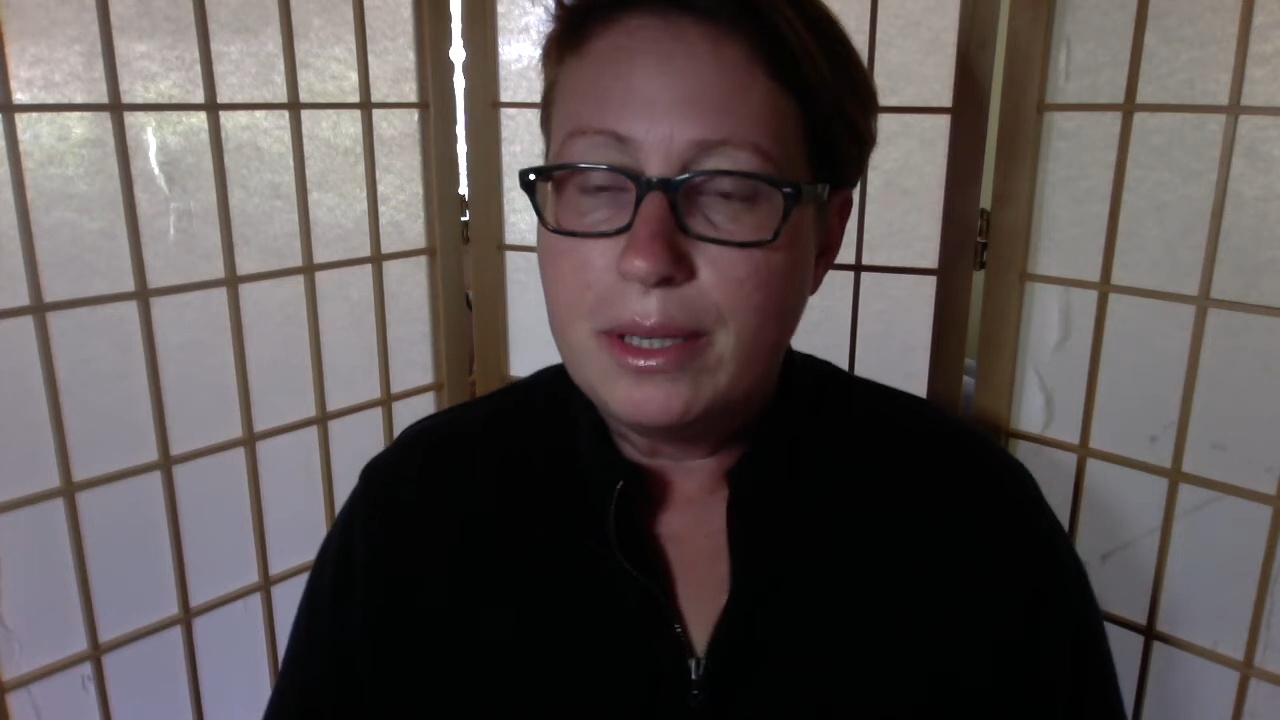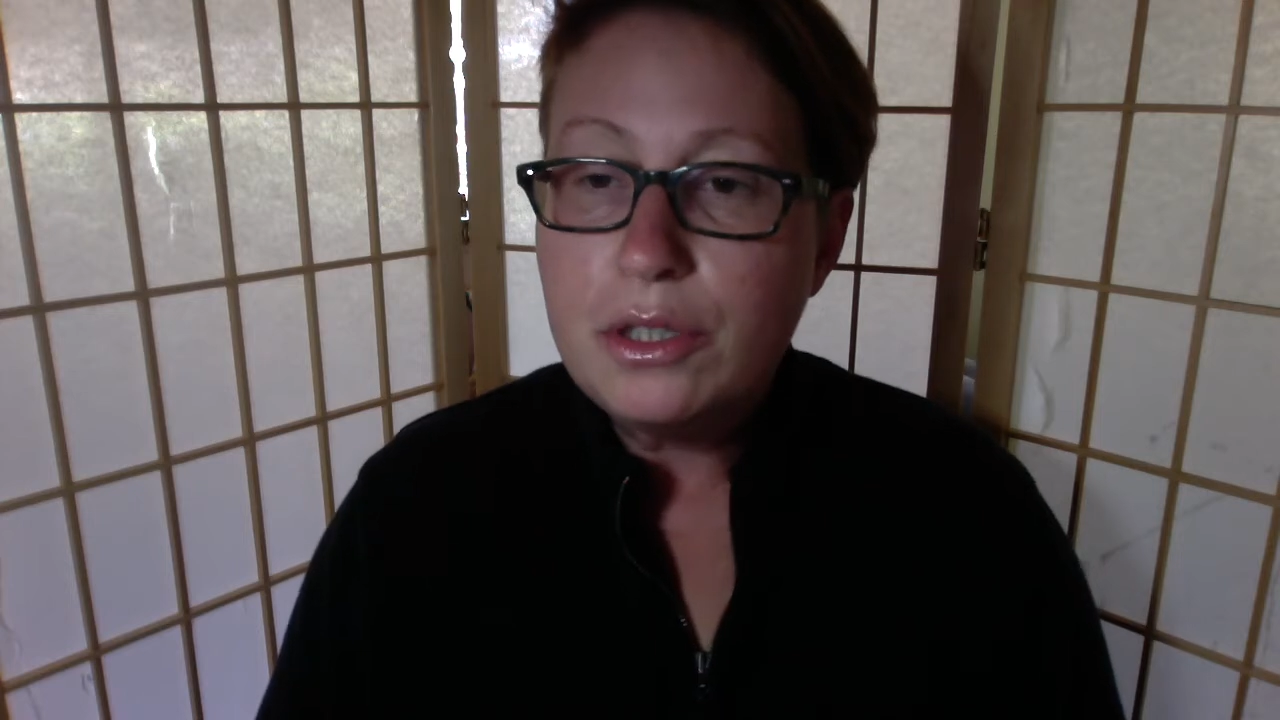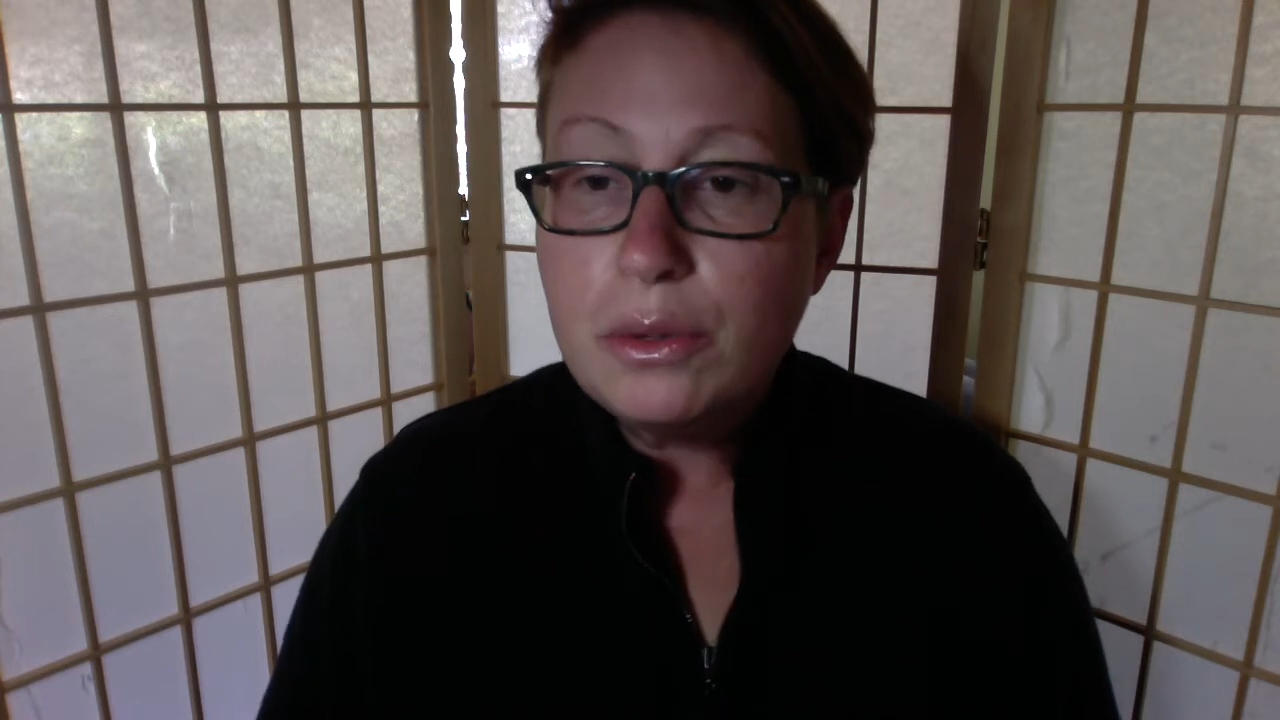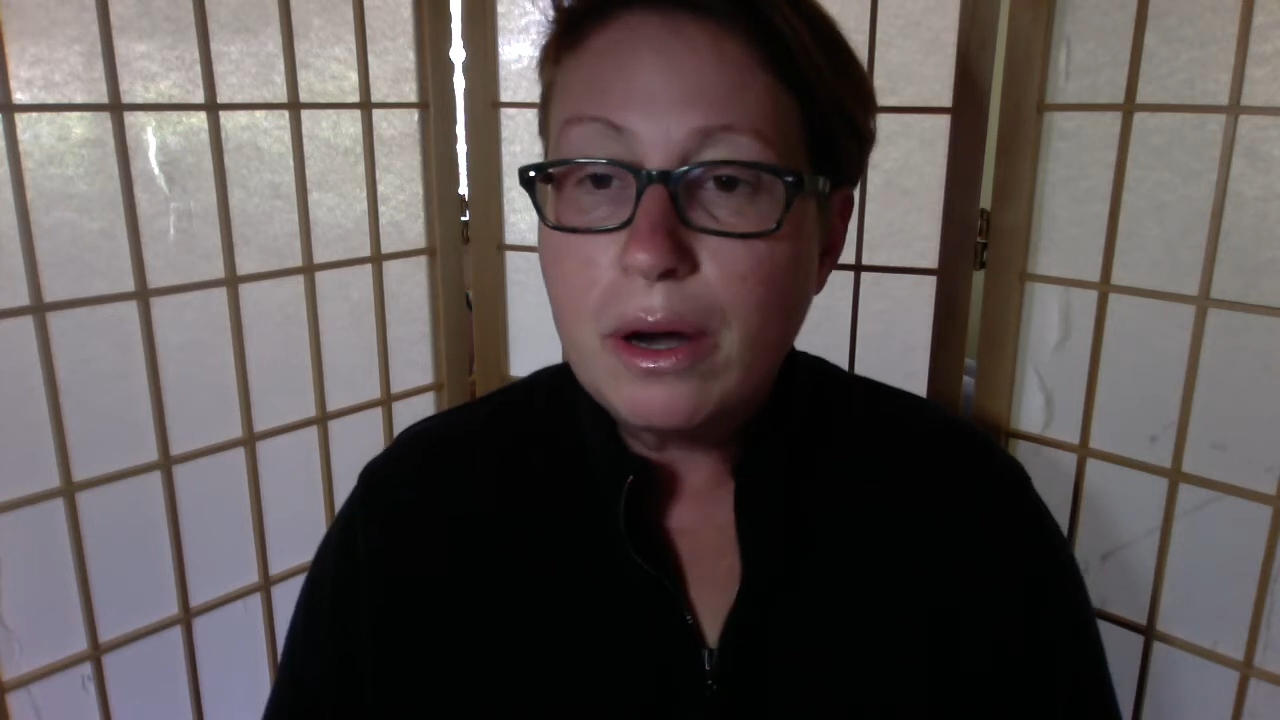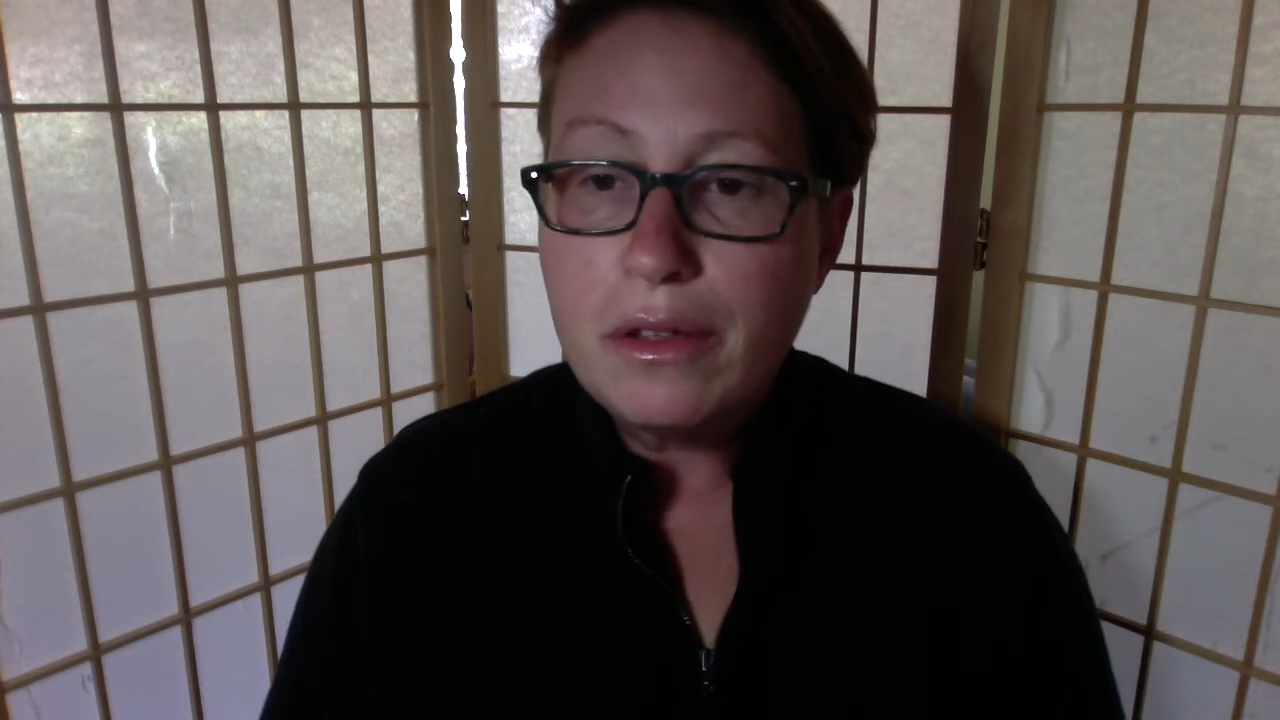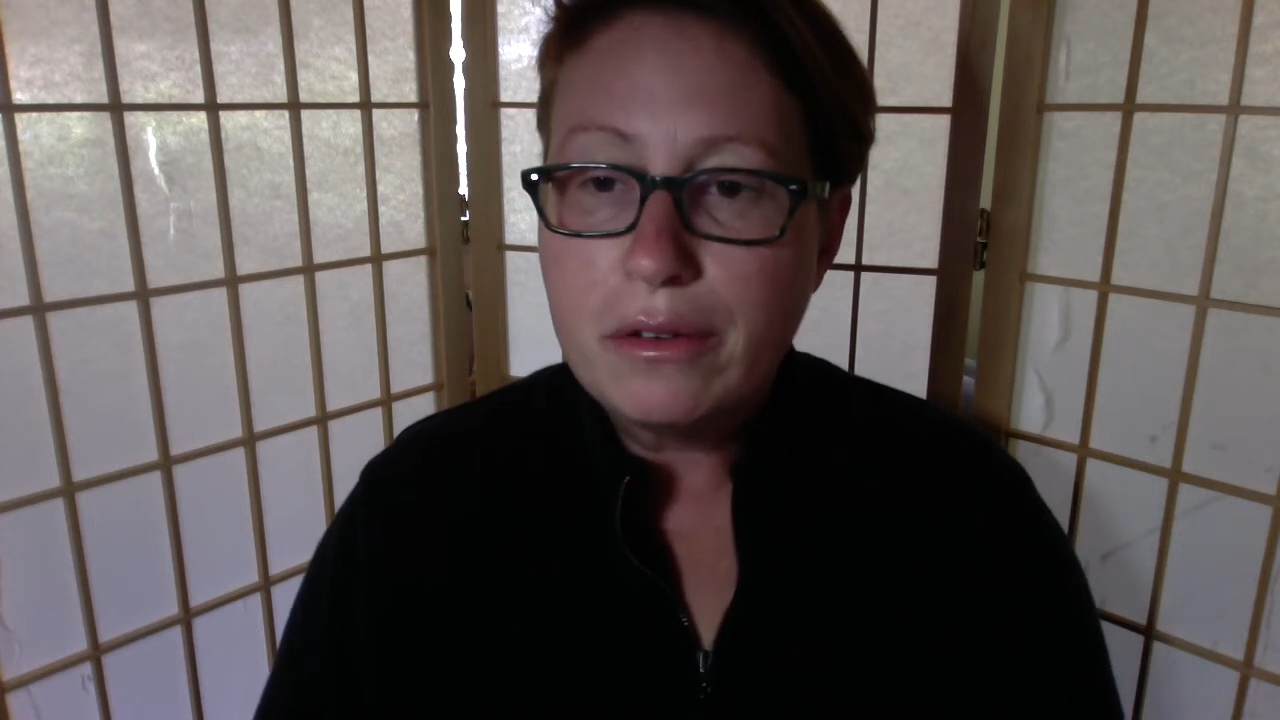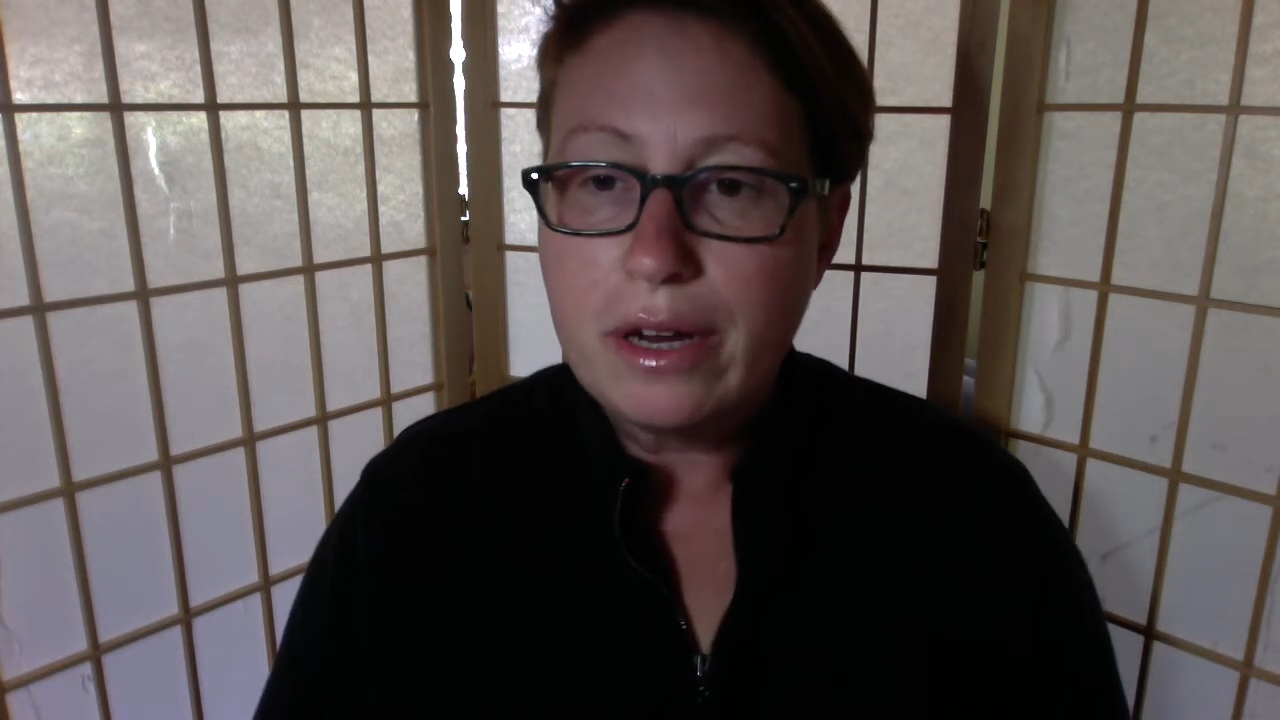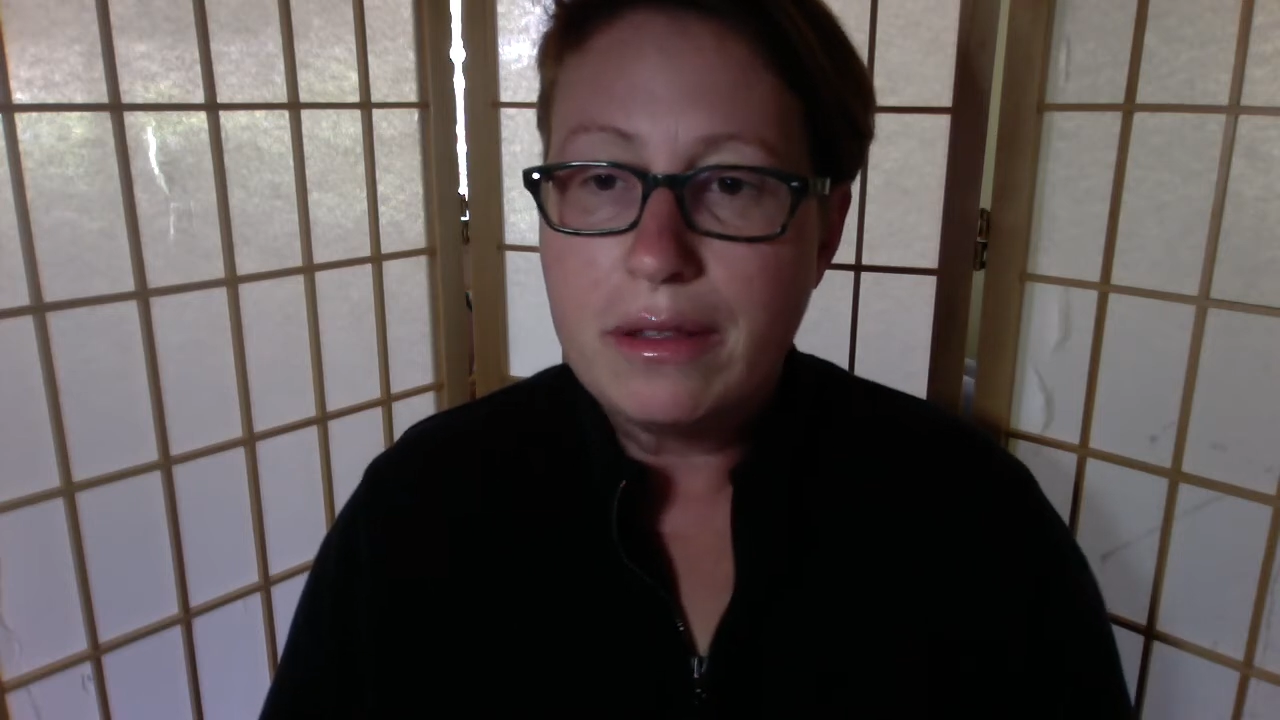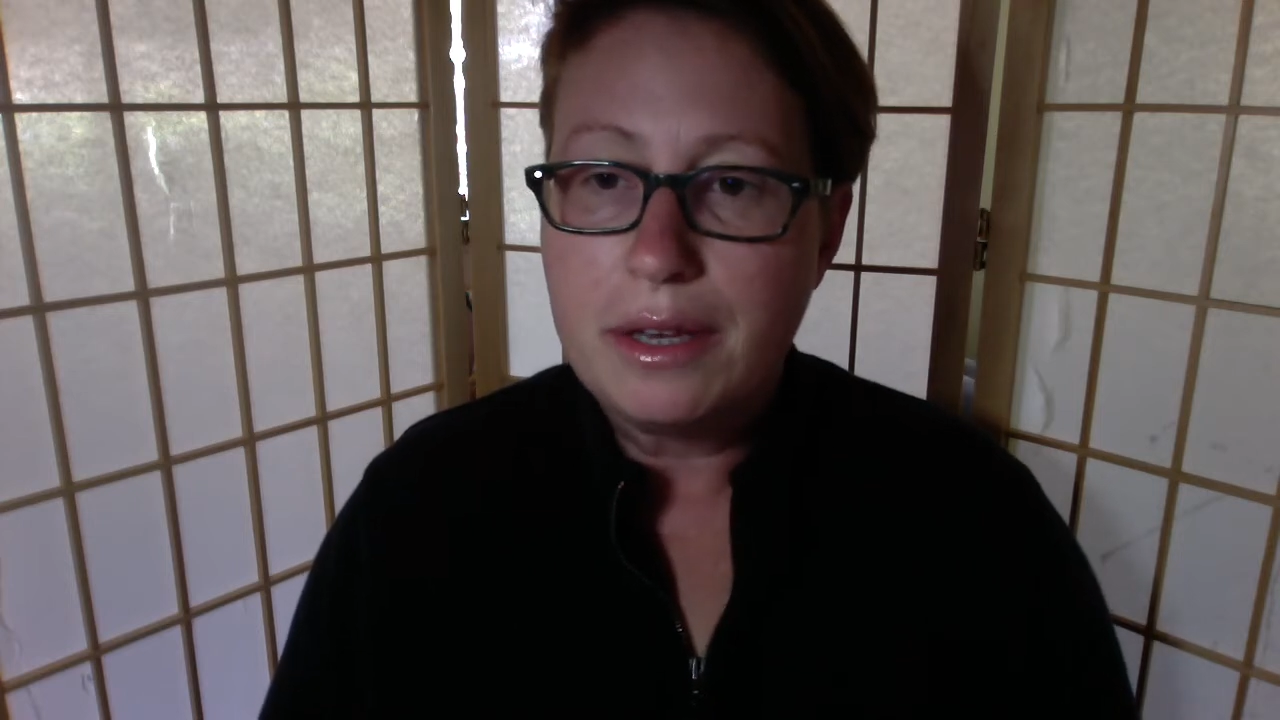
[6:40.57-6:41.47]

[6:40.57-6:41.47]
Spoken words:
and do all the great